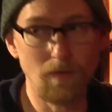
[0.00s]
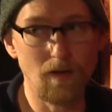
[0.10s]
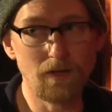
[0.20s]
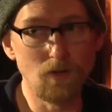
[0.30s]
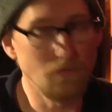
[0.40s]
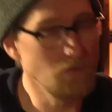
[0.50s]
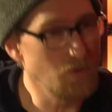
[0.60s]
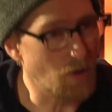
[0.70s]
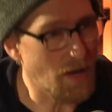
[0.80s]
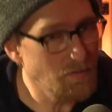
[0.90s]
I don't know if you
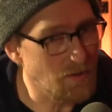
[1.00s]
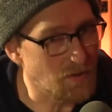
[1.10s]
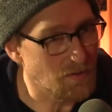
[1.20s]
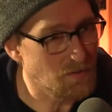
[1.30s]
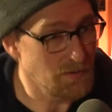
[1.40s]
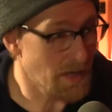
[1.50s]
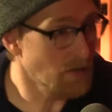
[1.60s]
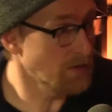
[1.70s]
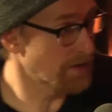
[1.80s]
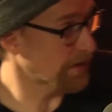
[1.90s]
know, not
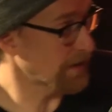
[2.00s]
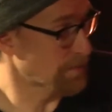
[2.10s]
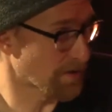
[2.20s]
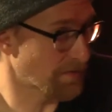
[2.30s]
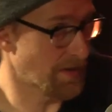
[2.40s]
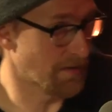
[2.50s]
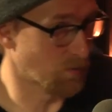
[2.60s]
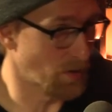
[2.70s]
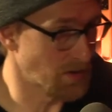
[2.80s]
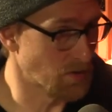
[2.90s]
only does Eddie Murphy have a
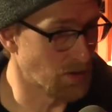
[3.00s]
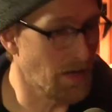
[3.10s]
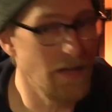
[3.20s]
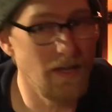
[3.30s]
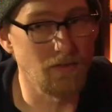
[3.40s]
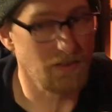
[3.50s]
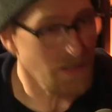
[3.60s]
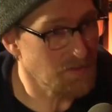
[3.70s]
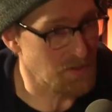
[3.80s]
1-year-old, I have a less